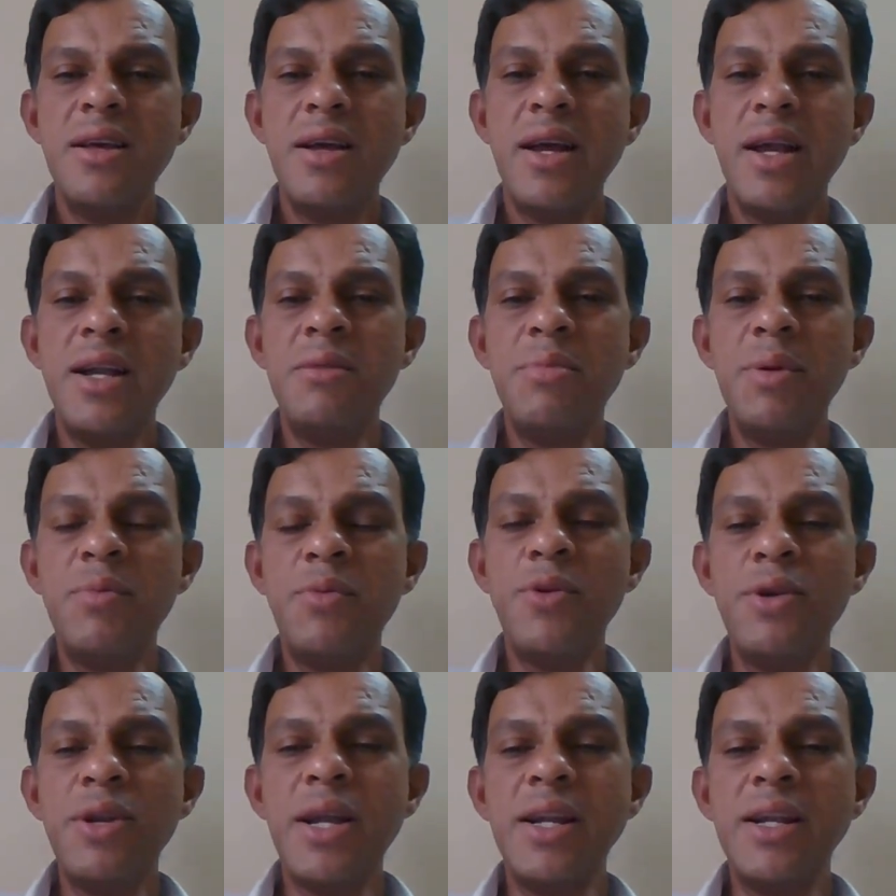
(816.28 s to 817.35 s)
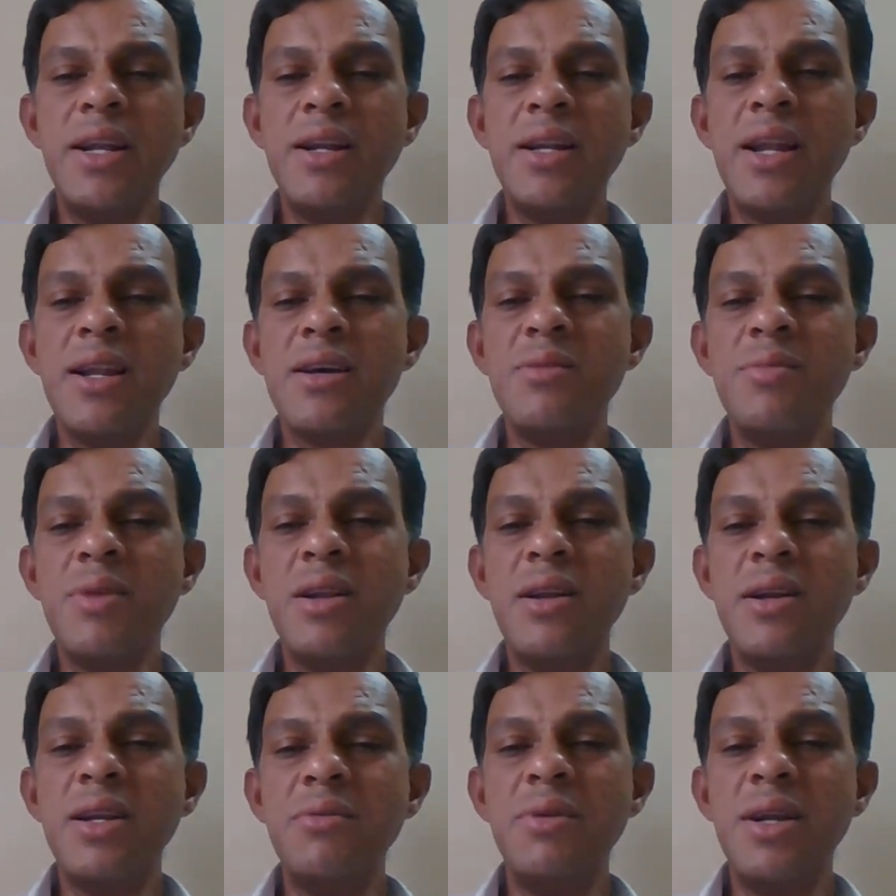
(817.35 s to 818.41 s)
and before getting telecom
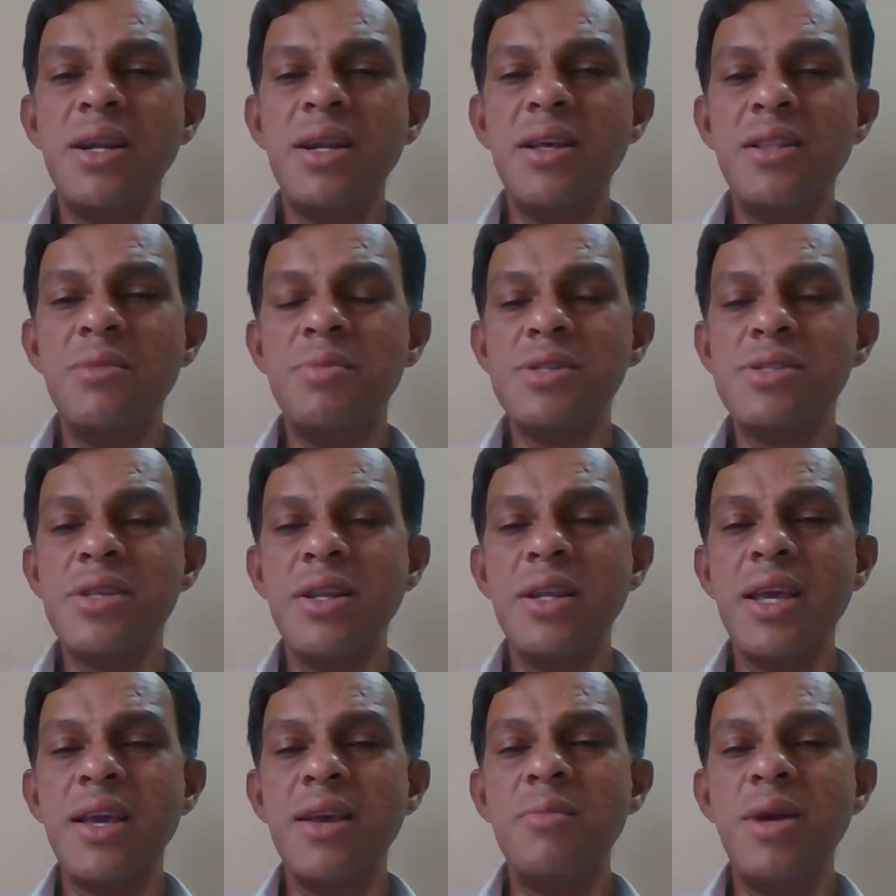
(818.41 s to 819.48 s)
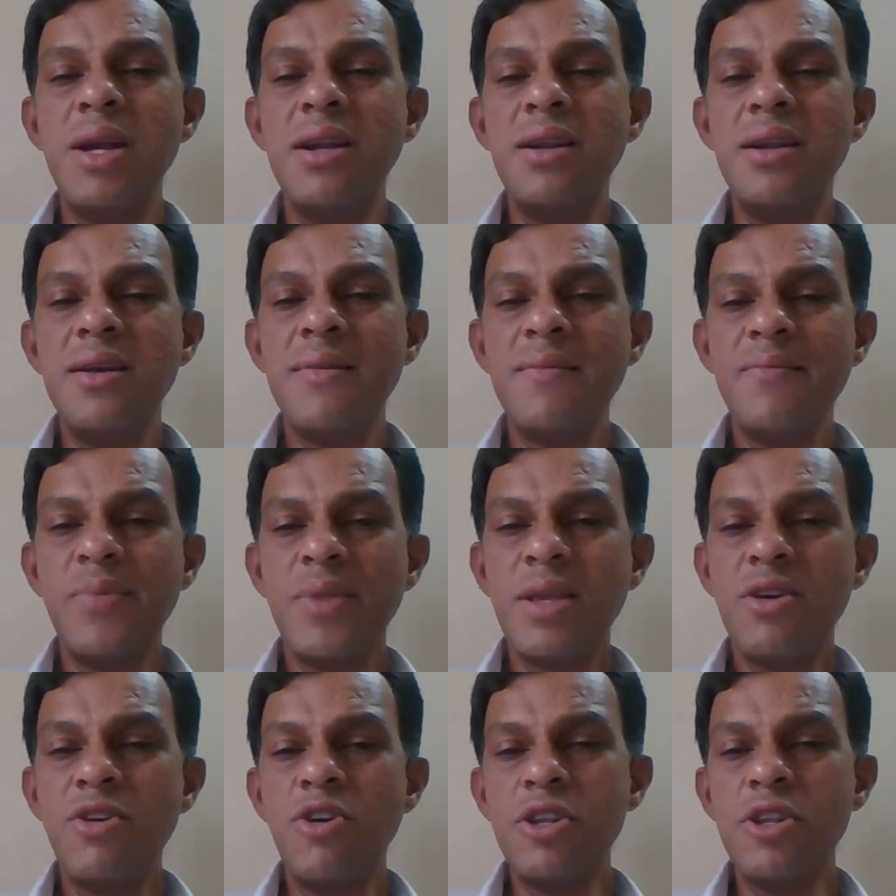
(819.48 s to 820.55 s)
connectivity, the person came and
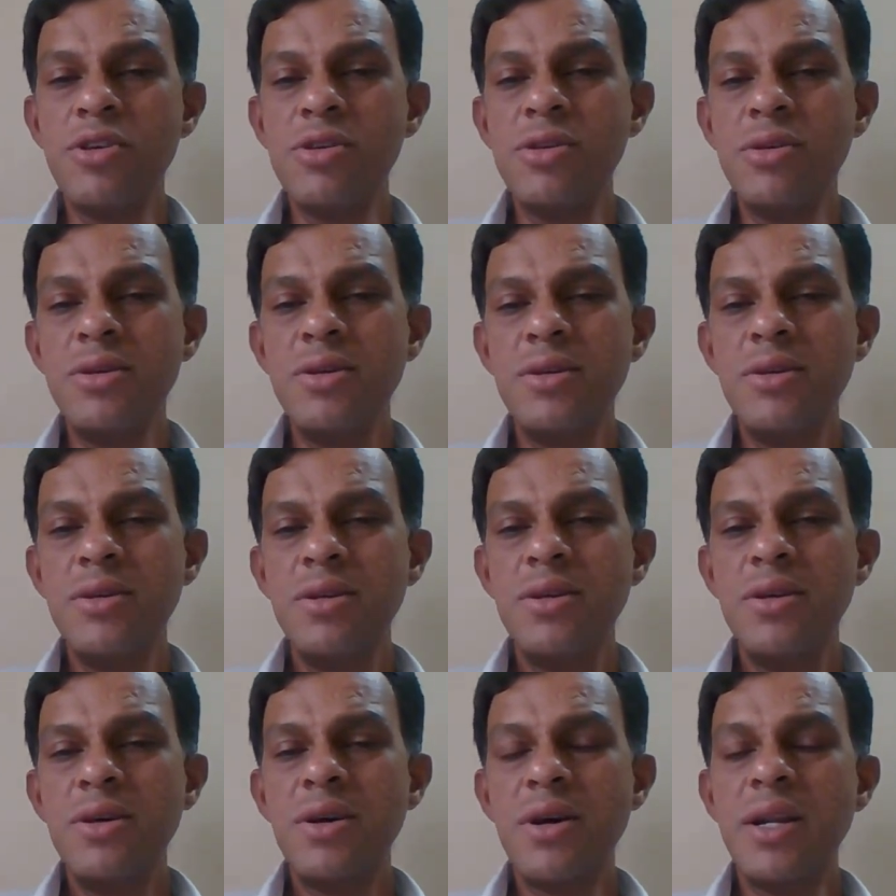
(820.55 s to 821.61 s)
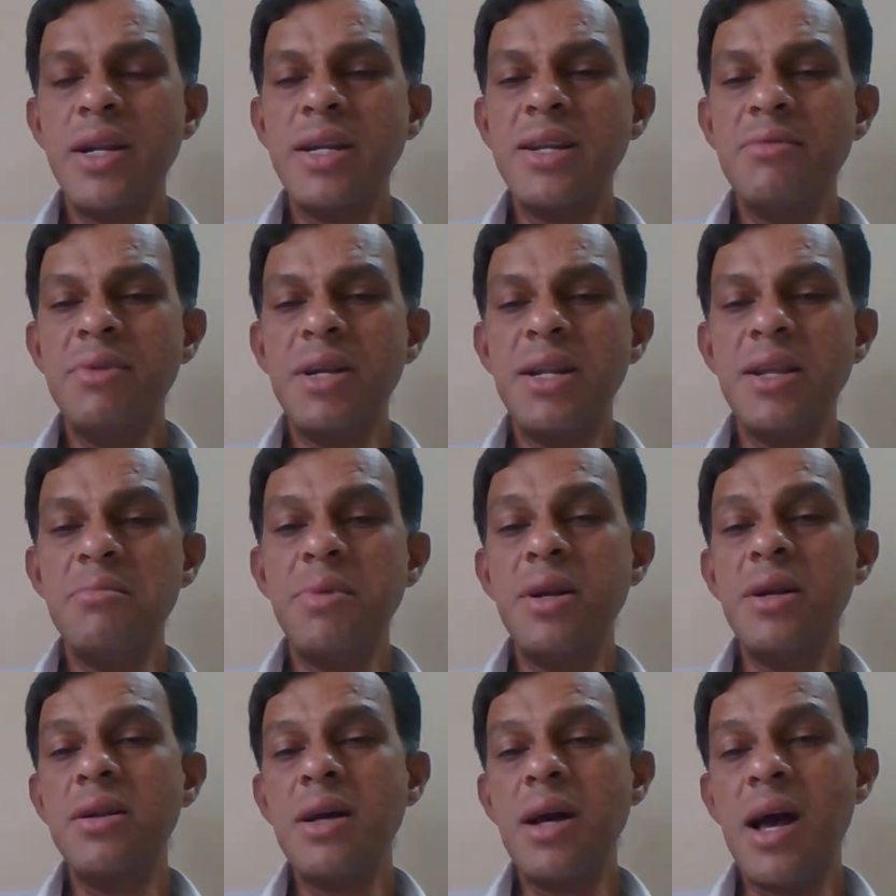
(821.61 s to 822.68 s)
got the connectivity,
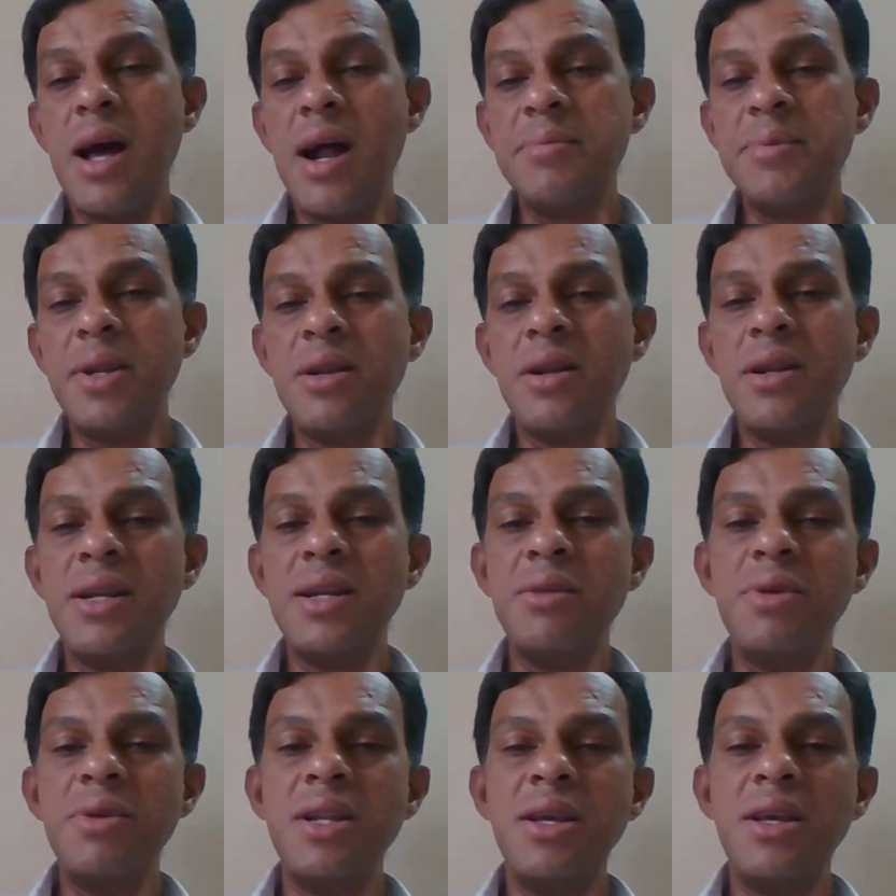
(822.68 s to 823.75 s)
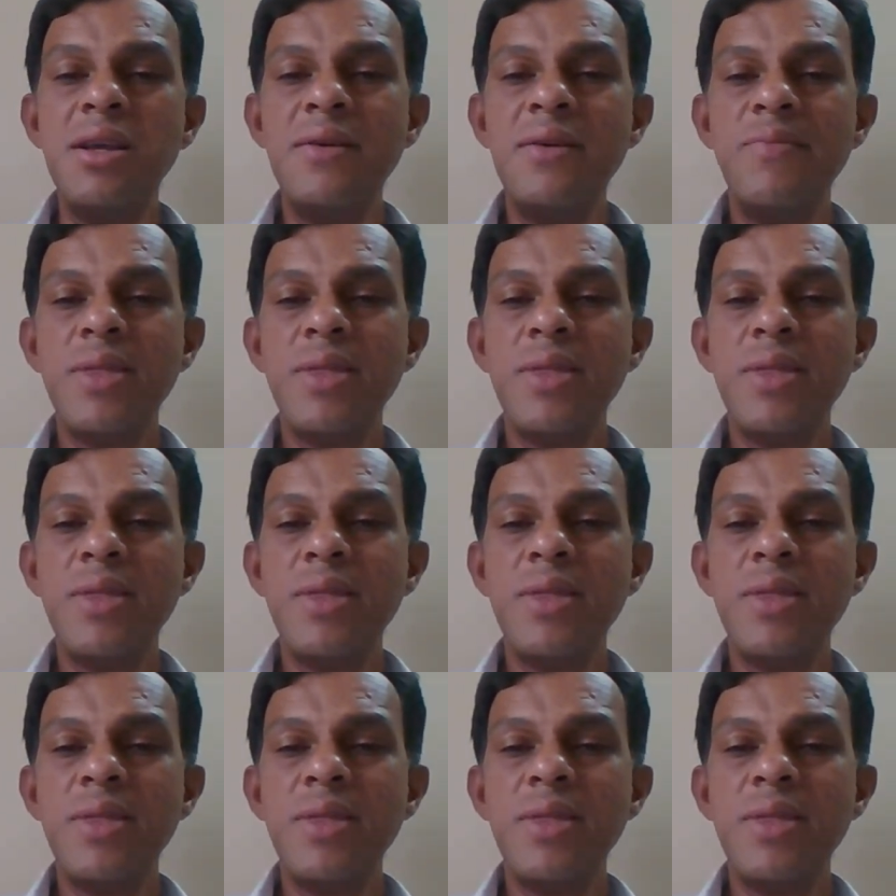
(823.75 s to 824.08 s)
but after connectivity,